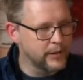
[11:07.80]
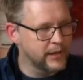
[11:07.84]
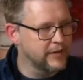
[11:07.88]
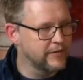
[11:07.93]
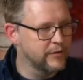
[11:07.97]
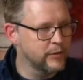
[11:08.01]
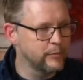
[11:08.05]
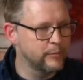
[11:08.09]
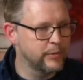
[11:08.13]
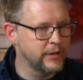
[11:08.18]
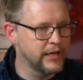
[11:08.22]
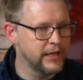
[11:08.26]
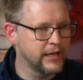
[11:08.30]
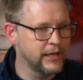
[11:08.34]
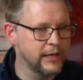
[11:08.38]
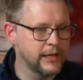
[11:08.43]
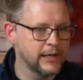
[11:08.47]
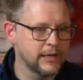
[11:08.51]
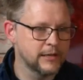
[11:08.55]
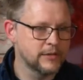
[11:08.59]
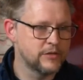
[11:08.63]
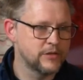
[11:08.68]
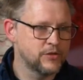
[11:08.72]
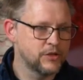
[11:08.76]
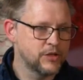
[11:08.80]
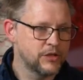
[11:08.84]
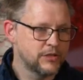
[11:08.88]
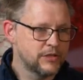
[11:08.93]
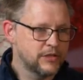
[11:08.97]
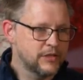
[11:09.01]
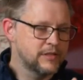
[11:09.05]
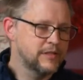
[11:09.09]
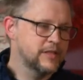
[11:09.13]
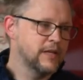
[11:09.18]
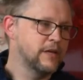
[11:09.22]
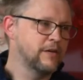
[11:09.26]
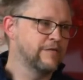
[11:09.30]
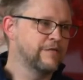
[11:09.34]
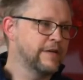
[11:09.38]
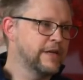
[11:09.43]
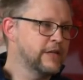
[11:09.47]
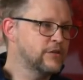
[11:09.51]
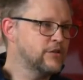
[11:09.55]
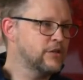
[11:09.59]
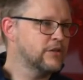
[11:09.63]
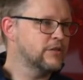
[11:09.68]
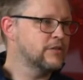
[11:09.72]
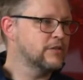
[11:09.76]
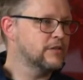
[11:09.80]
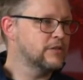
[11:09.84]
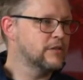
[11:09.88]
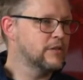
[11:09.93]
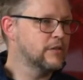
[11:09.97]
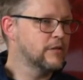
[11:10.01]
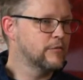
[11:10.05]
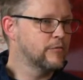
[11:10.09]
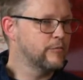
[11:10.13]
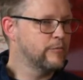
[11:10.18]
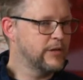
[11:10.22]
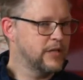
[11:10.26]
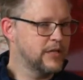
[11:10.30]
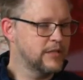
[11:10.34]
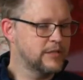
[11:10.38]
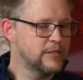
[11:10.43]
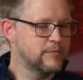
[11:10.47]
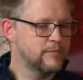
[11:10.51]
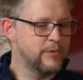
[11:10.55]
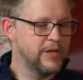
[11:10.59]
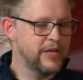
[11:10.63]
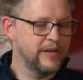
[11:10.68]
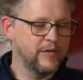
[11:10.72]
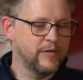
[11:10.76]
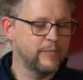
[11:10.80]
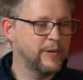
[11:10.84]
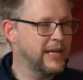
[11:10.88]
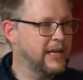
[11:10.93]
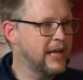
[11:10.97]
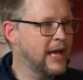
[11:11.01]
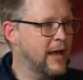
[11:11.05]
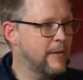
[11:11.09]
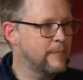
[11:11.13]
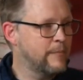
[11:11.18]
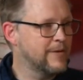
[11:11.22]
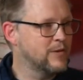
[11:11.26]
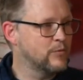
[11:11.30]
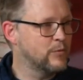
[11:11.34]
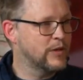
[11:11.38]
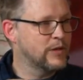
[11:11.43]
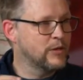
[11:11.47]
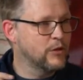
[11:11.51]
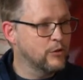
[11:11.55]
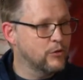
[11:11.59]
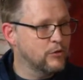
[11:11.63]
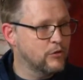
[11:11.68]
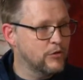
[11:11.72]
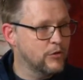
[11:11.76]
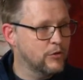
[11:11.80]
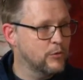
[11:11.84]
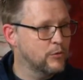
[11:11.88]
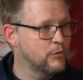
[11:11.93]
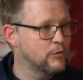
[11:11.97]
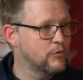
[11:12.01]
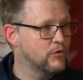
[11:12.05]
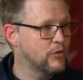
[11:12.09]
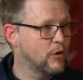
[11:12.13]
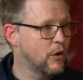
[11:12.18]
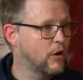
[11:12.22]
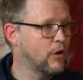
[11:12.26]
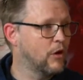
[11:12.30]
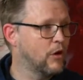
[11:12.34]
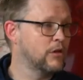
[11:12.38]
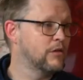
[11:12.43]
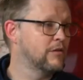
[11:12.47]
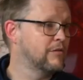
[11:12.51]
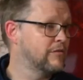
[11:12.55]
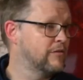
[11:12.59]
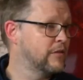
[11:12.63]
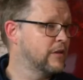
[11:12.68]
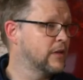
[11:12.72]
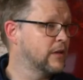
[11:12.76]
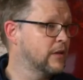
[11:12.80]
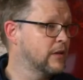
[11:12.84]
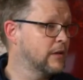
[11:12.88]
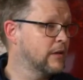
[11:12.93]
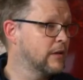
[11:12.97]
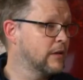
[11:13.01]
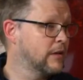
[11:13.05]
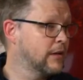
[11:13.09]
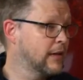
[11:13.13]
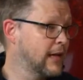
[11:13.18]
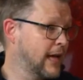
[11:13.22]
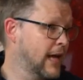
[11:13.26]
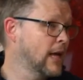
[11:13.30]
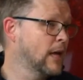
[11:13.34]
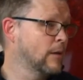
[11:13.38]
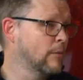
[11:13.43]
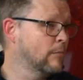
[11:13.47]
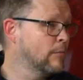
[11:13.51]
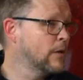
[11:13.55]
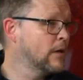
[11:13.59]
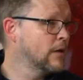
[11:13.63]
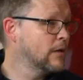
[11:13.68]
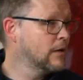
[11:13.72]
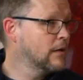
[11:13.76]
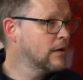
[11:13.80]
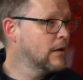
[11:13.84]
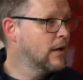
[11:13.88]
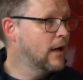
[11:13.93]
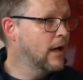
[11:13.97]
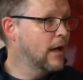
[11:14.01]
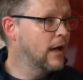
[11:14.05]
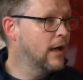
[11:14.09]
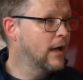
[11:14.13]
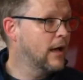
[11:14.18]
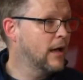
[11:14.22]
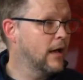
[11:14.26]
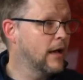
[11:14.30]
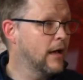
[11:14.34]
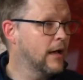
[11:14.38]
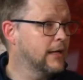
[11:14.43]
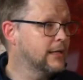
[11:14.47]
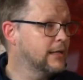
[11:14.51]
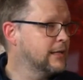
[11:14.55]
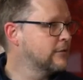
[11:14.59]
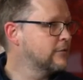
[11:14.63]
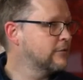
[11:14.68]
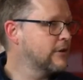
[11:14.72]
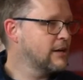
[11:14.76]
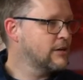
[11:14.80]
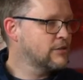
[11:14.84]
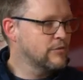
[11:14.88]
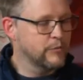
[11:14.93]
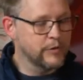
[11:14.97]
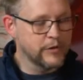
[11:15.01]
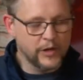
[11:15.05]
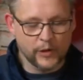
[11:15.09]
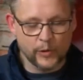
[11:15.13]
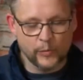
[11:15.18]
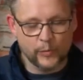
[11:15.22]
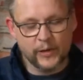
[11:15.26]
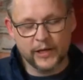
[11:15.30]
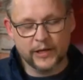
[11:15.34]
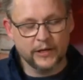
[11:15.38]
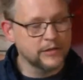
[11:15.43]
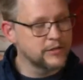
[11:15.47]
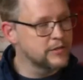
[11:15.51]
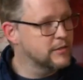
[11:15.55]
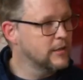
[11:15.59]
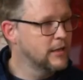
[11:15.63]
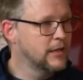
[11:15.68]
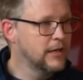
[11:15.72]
PvP as just a set of features, because PvP happens when you use all of the game in interaction with other players.